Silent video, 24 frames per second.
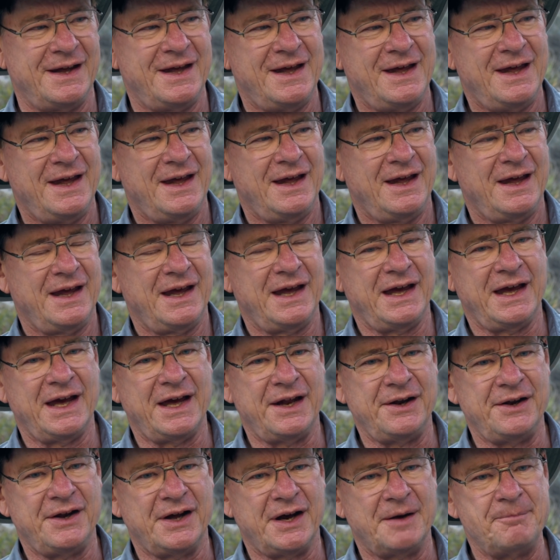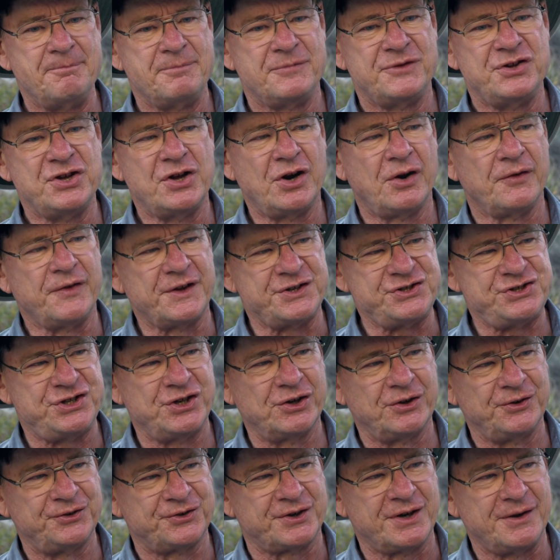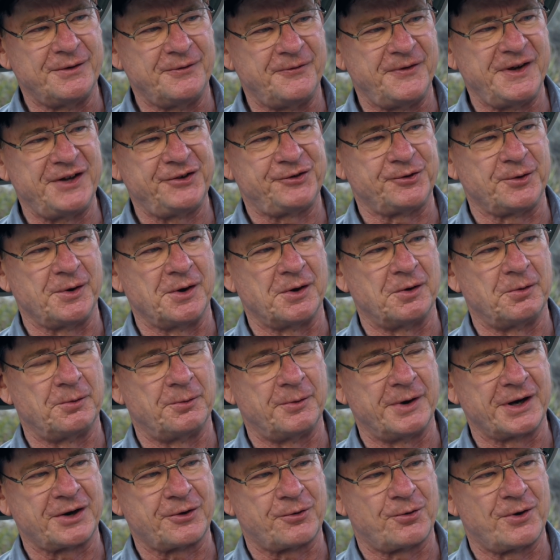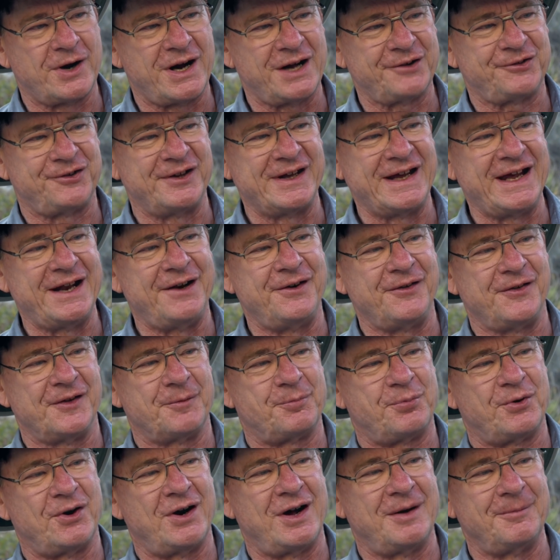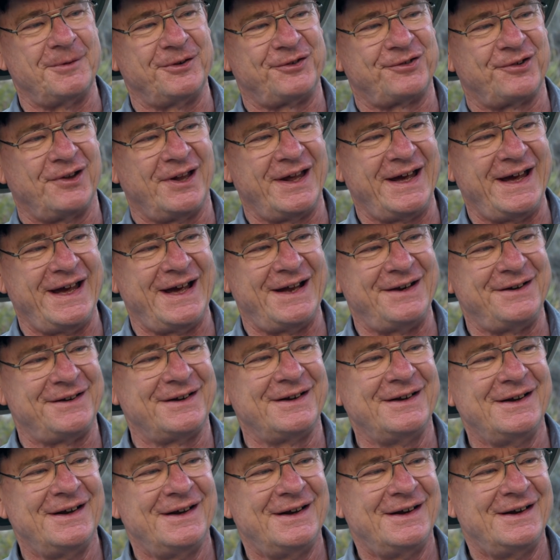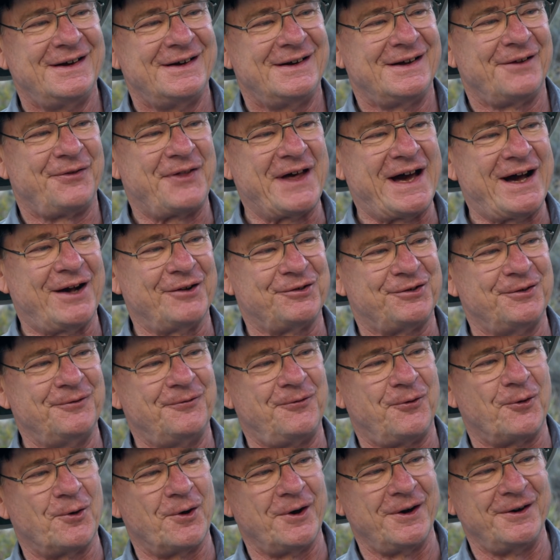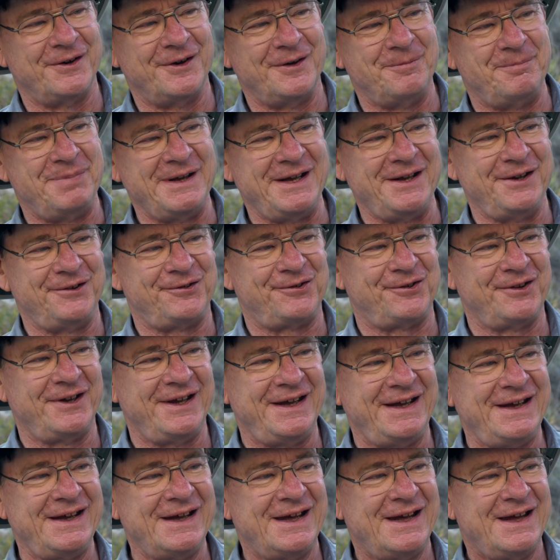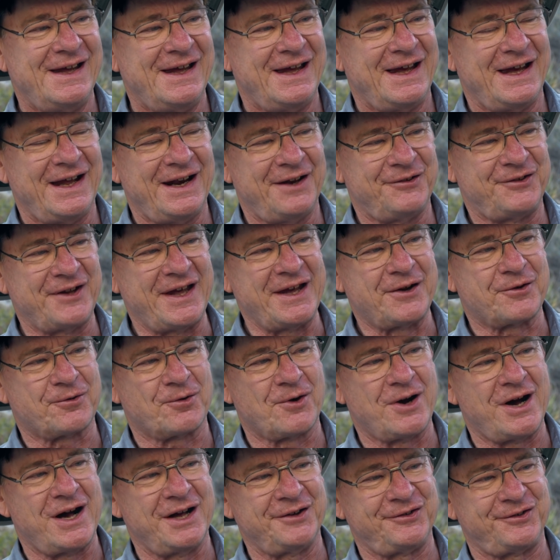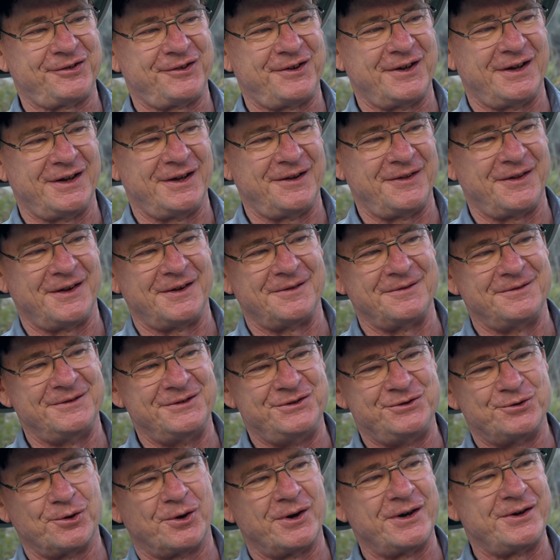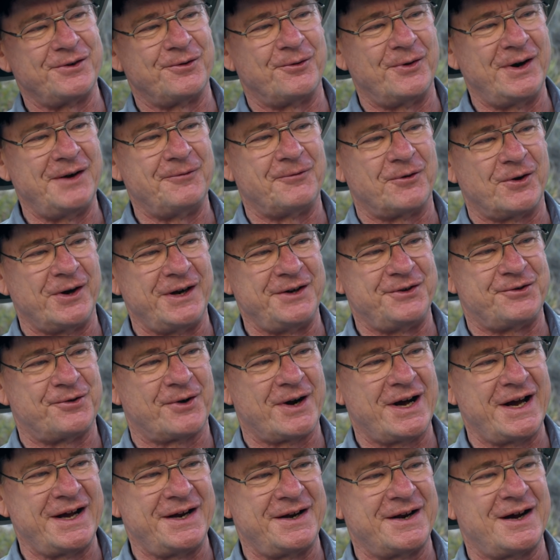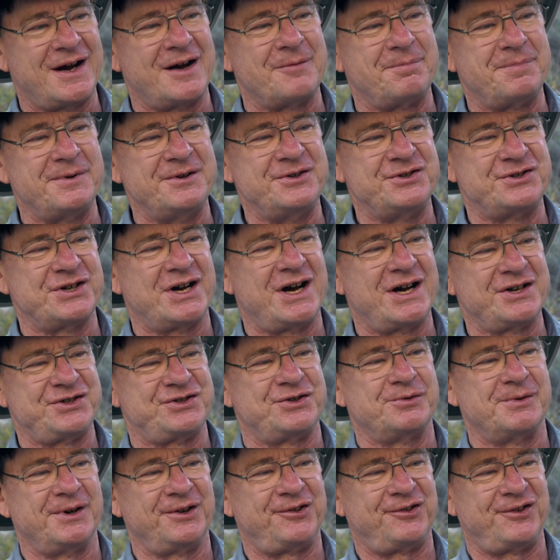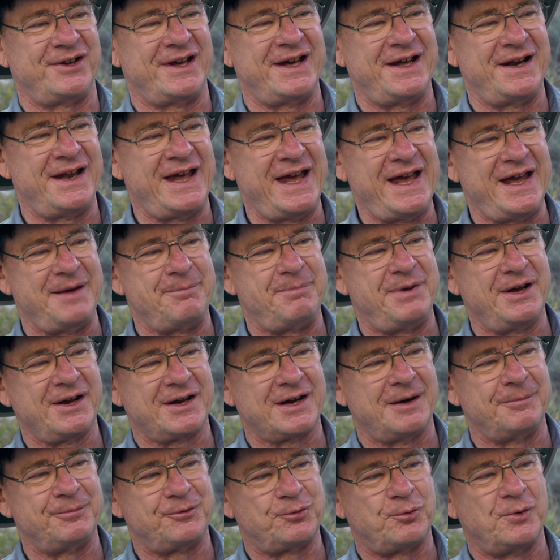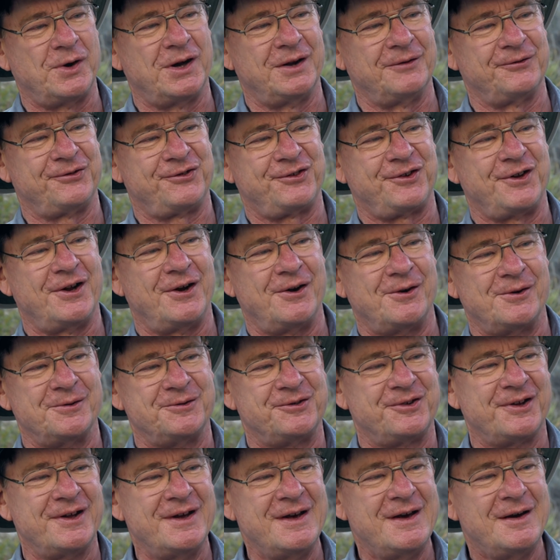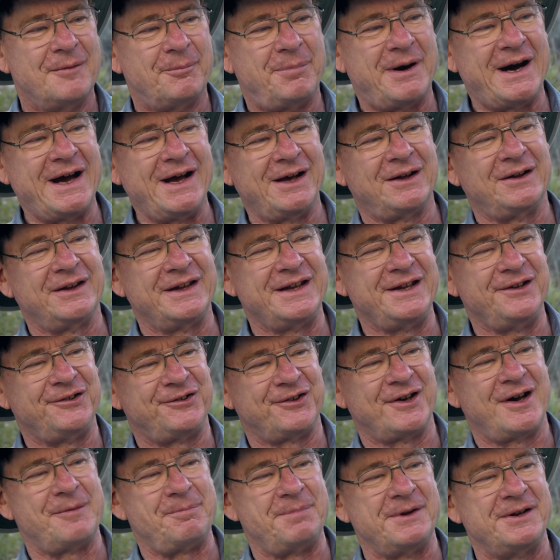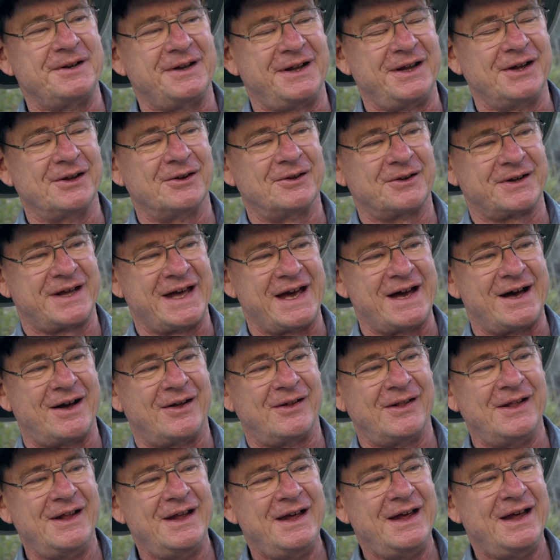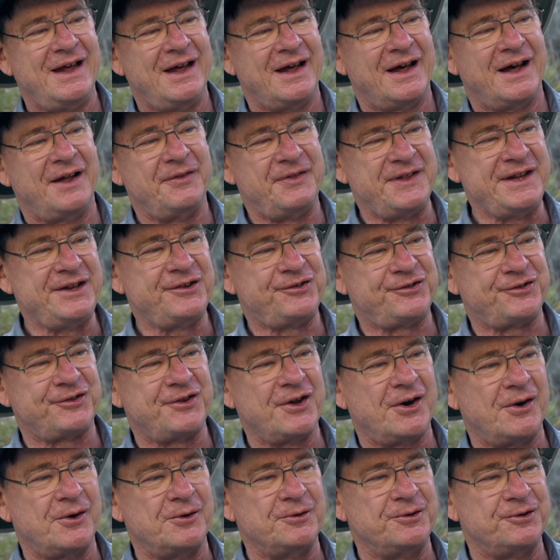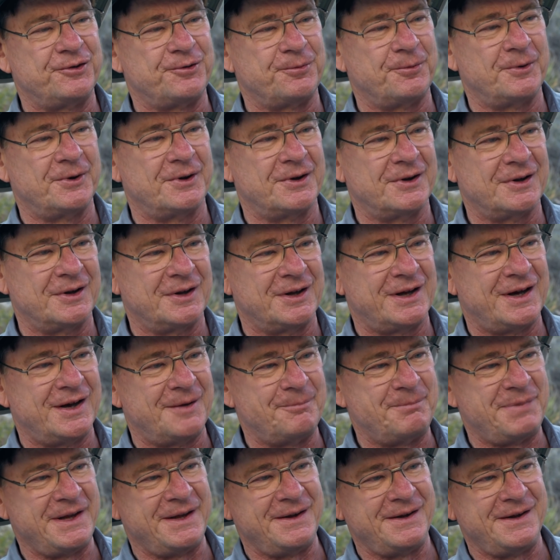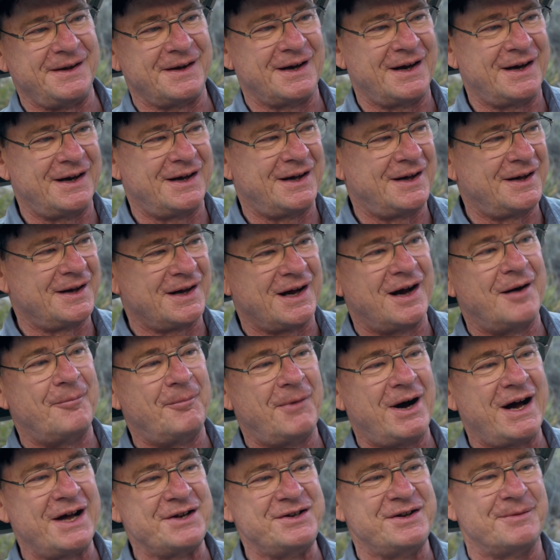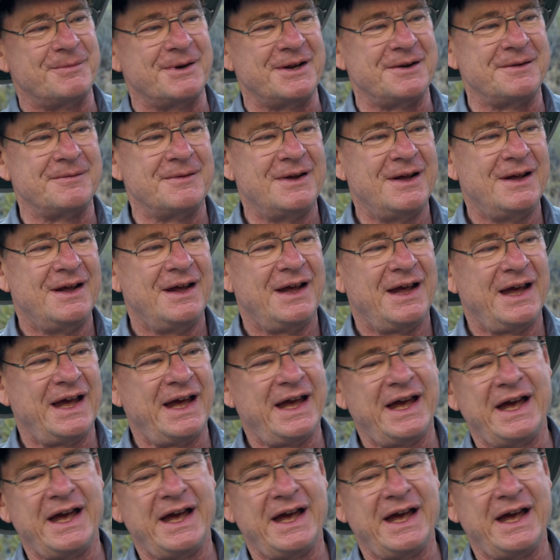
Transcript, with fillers: Mm-hmm. And you know, the children of Israel were crossing into the Promised Land 1400 BC, and as they crossed the Jordan River, it dried up, and Joshua said, hey, pick up 12 stones, pile these up in Gilgal. These stones will be a monument. Mm-hmm.